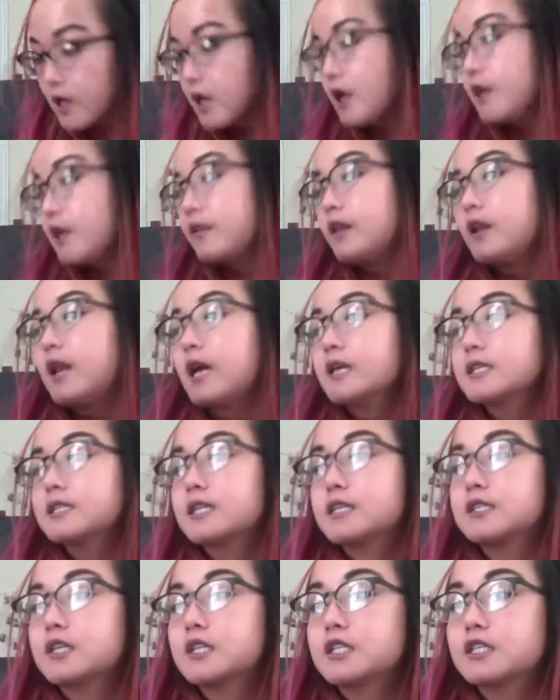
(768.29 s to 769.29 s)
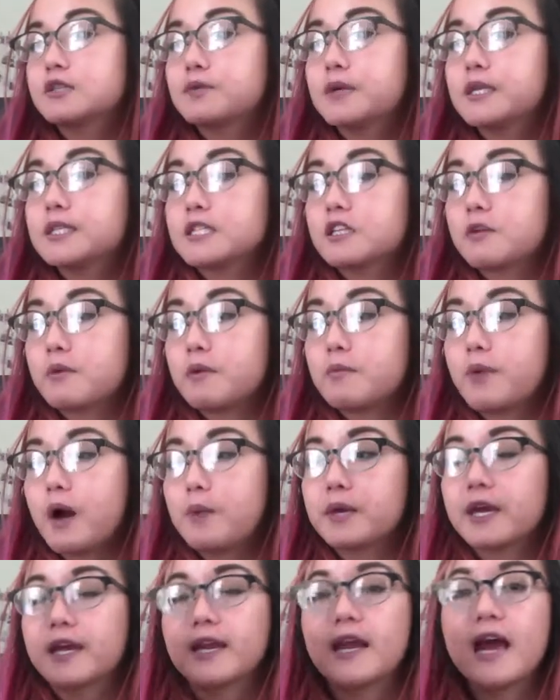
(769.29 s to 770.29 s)
The next is this Sweet Cinnamon
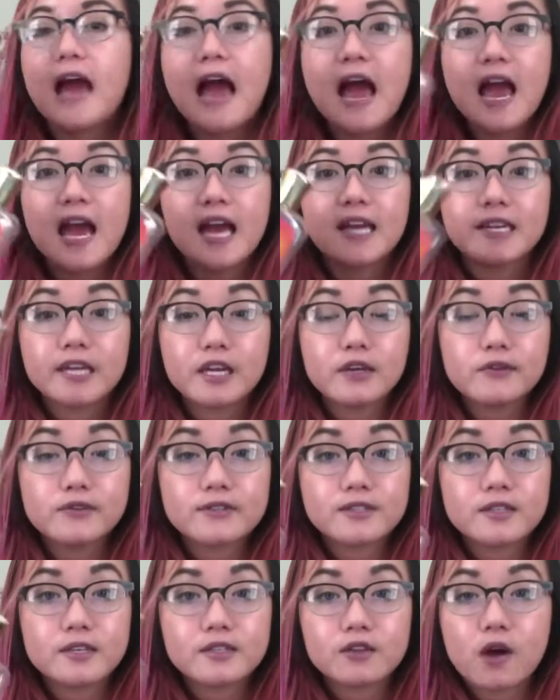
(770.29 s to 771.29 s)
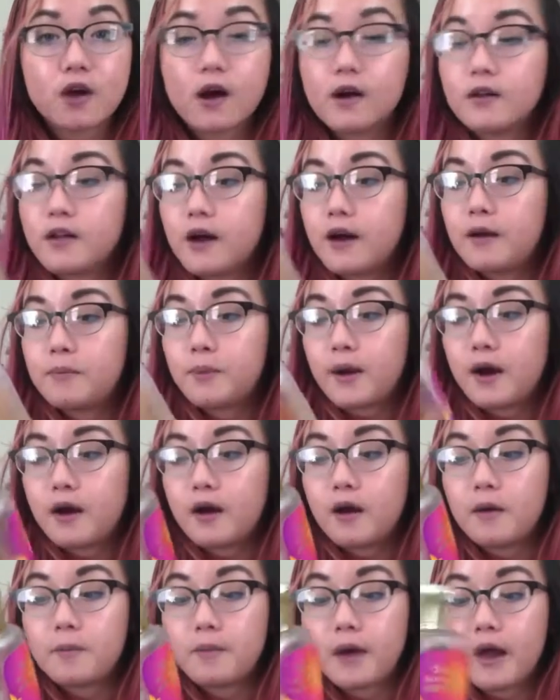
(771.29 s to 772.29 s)
Pumpkin, and I use this all up.
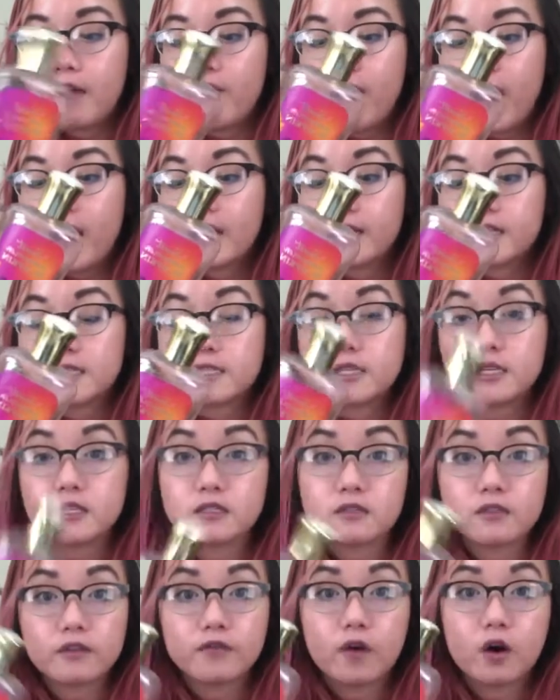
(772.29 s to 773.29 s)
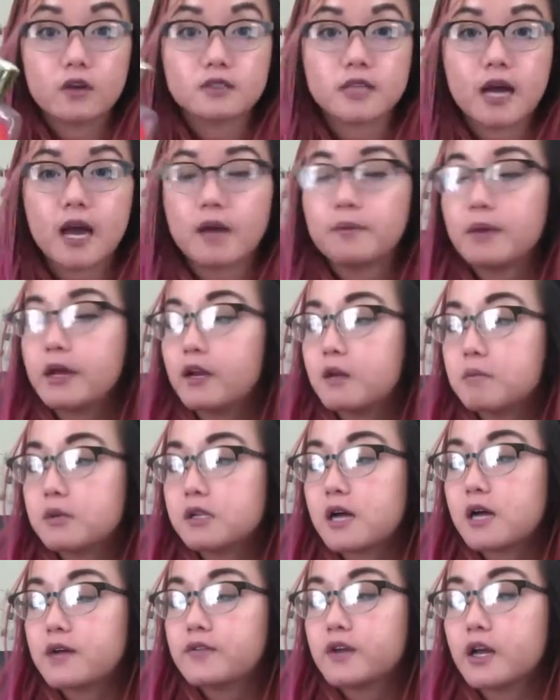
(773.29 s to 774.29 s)
I've had it since the fall time, and I'm
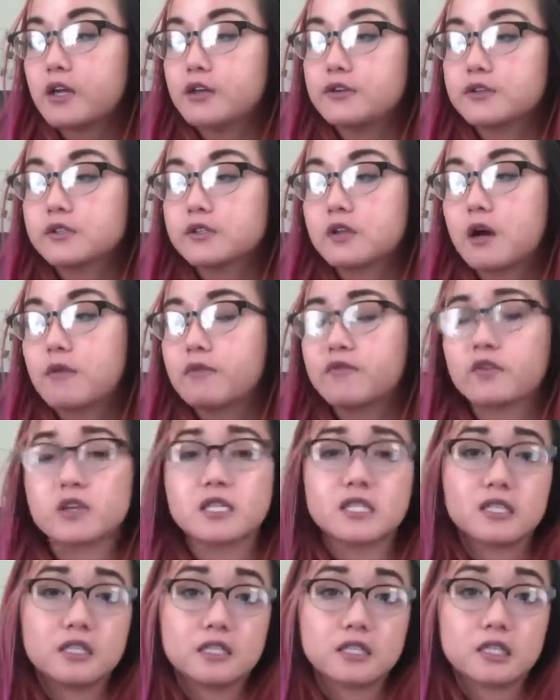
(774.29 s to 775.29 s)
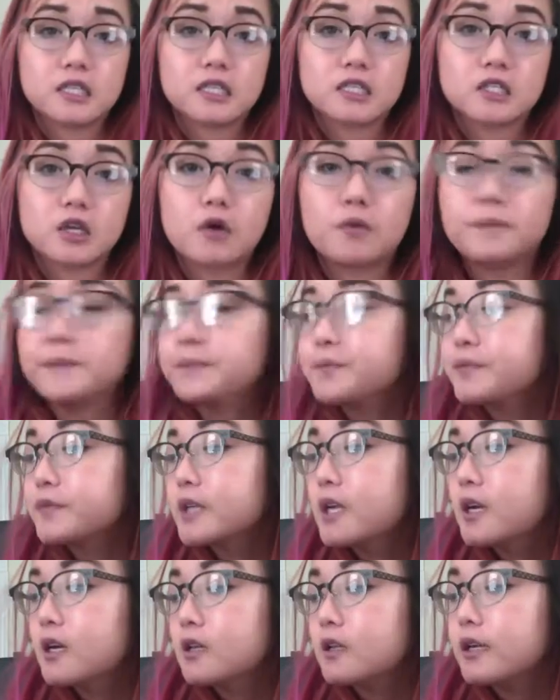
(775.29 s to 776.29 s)
glad that I used it up for a season, so
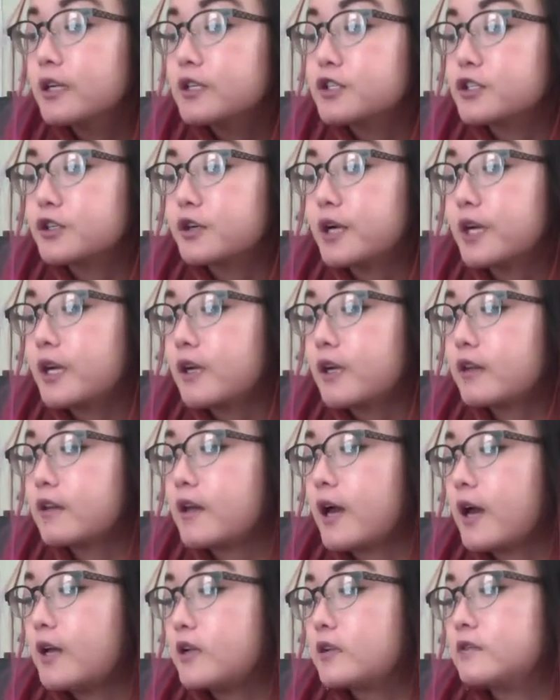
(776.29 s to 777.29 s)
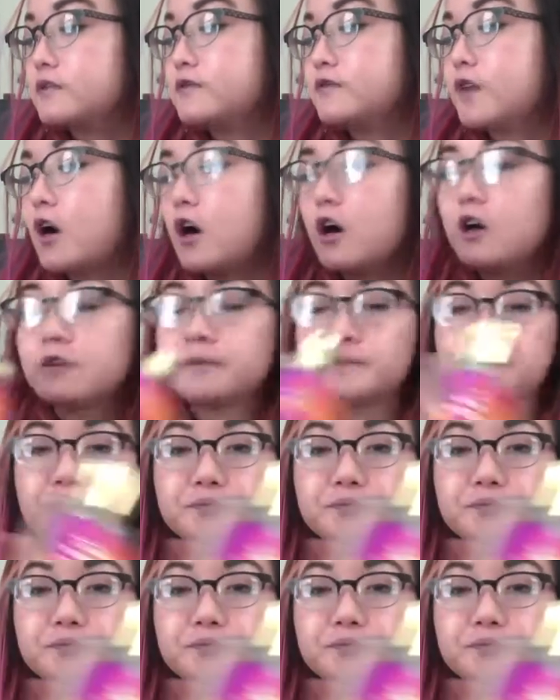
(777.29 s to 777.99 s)
like during the end of fall.